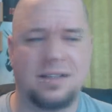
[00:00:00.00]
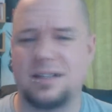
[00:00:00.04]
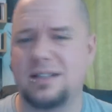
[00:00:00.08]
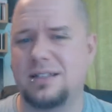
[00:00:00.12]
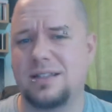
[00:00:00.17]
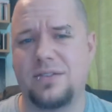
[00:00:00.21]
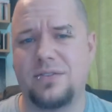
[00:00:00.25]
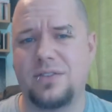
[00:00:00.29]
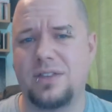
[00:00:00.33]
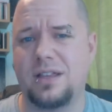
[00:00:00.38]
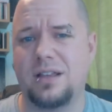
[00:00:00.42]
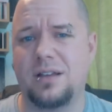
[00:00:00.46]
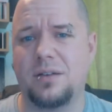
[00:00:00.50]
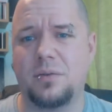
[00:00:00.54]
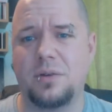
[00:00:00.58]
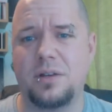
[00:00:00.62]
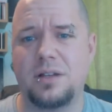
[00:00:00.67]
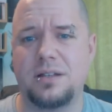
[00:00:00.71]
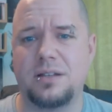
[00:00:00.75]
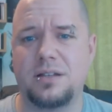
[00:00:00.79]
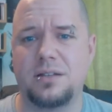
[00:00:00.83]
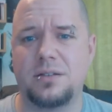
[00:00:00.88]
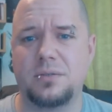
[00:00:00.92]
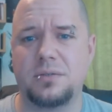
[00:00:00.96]
I think that's everything I
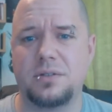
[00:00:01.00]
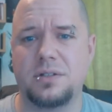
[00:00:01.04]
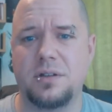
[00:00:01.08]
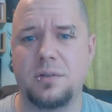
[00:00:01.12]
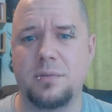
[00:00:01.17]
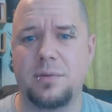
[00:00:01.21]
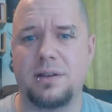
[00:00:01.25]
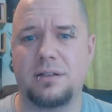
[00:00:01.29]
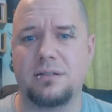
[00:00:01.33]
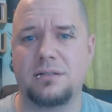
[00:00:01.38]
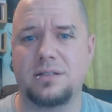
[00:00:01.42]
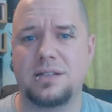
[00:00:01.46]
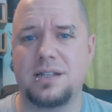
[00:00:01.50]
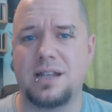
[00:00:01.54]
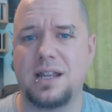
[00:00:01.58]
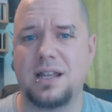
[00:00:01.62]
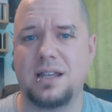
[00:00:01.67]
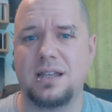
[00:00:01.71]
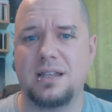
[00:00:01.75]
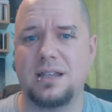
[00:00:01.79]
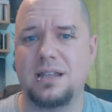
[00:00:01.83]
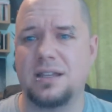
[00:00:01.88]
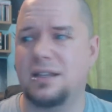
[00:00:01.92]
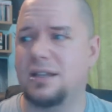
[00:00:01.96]
wanted to talk to you about
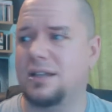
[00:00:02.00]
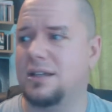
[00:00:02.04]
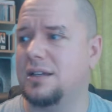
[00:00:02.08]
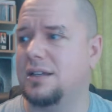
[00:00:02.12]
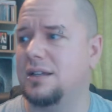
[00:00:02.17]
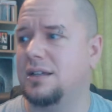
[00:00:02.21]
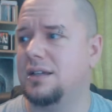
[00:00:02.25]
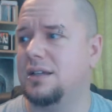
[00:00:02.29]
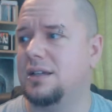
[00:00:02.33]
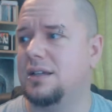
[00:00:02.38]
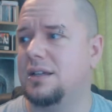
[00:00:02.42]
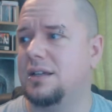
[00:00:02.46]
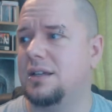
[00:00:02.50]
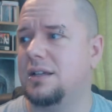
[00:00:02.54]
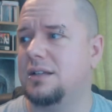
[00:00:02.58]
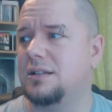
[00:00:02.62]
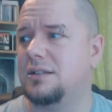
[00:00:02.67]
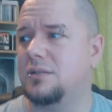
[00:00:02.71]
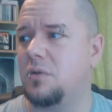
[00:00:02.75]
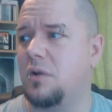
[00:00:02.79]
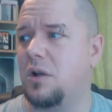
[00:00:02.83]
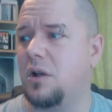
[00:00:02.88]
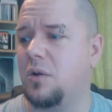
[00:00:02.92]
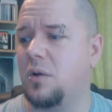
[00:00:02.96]
today.
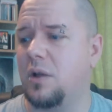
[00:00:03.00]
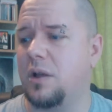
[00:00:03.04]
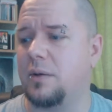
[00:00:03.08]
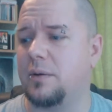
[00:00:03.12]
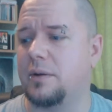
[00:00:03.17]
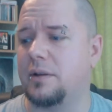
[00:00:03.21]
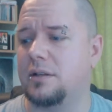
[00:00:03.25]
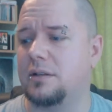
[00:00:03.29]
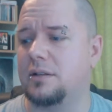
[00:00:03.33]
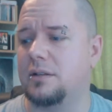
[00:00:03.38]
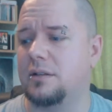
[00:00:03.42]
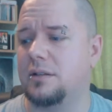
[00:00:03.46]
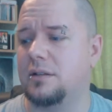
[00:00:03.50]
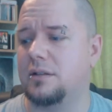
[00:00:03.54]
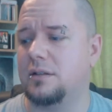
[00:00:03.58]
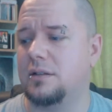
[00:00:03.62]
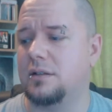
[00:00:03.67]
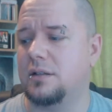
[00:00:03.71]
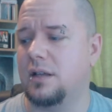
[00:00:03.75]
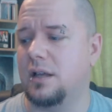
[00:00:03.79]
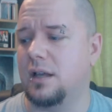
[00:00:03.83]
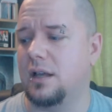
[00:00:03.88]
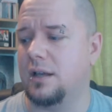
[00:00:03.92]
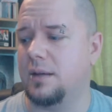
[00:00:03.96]
It's quite a quick one.
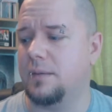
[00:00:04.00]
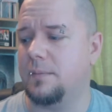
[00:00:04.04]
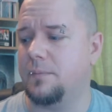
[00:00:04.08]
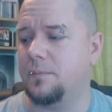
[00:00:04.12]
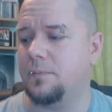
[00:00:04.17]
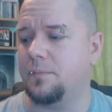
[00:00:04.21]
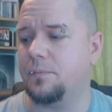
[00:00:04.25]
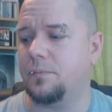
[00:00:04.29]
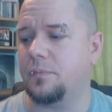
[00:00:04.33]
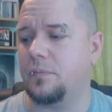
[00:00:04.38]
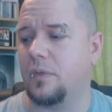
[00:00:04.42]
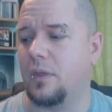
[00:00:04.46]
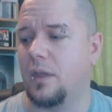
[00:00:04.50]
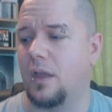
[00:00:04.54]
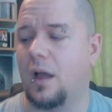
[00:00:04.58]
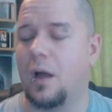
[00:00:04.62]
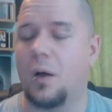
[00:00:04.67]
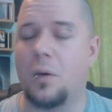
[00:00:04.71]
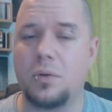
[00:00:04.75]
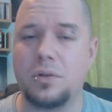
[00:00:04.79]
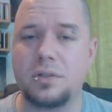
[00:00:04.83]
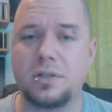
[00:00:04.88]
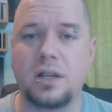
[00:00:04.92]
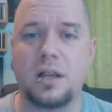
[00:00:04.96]

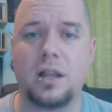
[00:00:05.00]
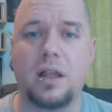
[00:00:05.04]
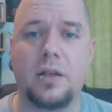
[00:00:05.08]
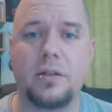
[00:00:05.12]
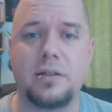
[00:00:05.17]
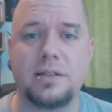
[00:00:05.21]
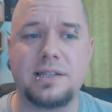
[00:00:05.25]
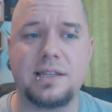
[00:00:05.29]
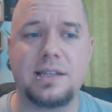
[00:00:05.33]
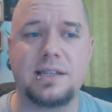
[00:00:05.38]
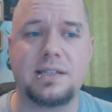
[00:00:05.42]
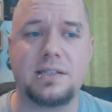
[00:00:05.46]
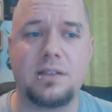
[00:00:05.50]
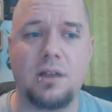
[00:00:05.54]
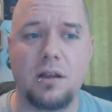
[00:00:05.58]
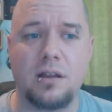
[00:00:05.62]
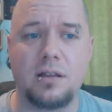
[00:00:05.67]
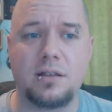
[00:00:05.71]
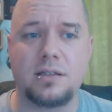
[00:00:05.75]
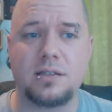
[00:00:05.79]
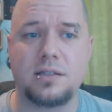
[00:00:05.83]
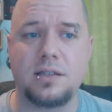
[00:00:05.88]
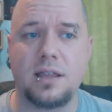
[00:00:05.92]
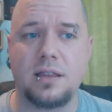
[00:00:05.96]
I was going to go and see
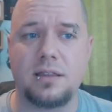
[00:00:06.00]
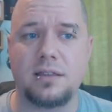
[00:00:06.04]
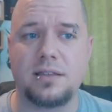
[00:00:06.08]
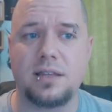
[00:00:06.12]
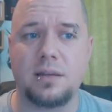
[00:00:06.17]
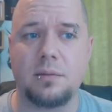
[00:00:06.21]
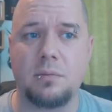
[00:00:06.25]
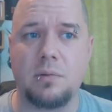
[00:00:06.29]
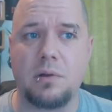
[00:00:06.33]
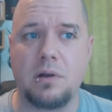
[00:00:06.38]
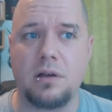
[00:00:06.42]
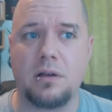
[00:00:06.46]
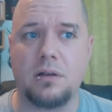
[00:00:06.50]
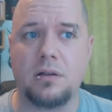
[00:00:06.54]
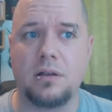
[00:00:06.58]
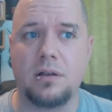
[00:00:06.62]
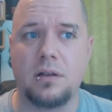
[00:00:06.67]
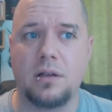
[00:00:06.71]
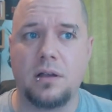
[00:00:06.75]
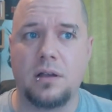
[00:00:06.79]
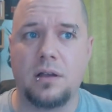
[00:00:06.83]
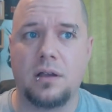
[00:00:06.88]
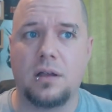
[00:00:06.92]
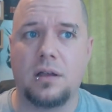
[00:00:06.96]
Solace at the cinema
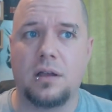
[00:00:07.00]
